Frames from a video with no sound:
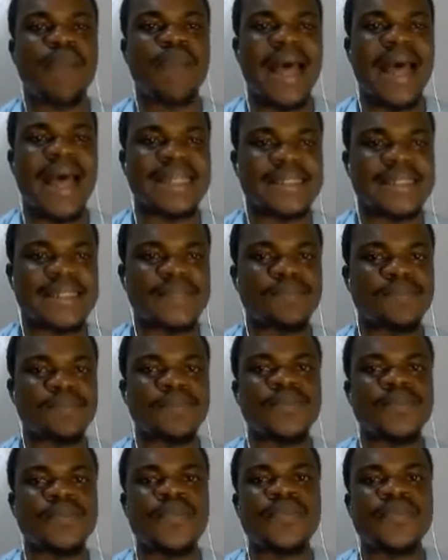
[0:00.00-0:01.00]
parts.
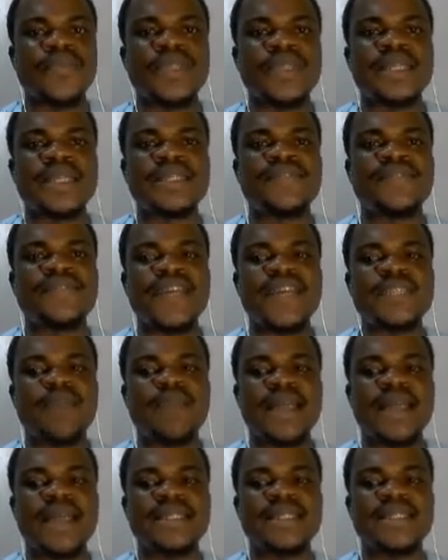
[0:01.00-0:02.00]
The first
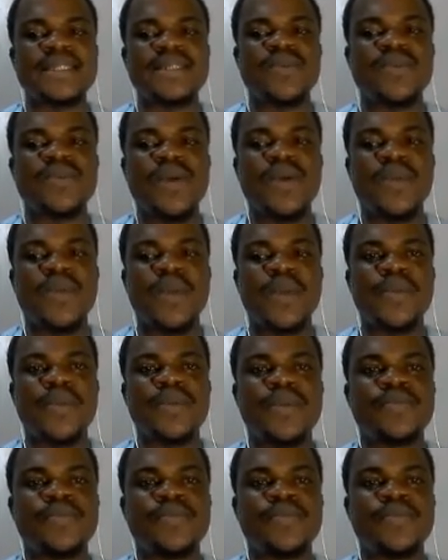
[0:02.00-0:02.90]
part is the warm-up